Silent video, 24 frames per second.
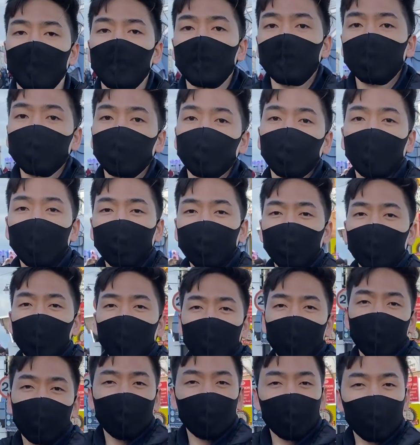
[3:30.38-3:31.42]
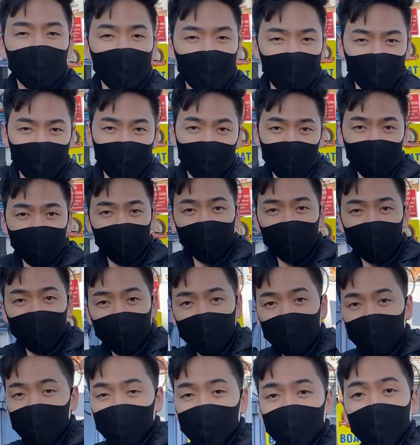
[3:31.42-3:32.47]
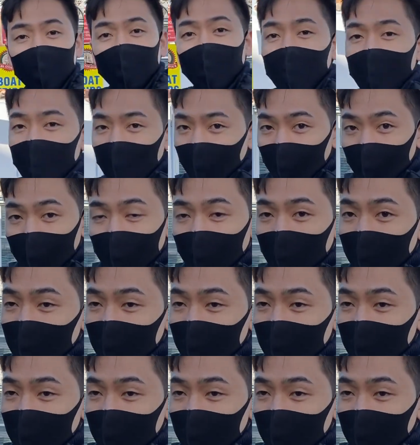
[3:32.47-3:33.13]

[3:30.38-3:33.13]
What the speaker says: So we have to wait for about like 45 minutes to an hour for a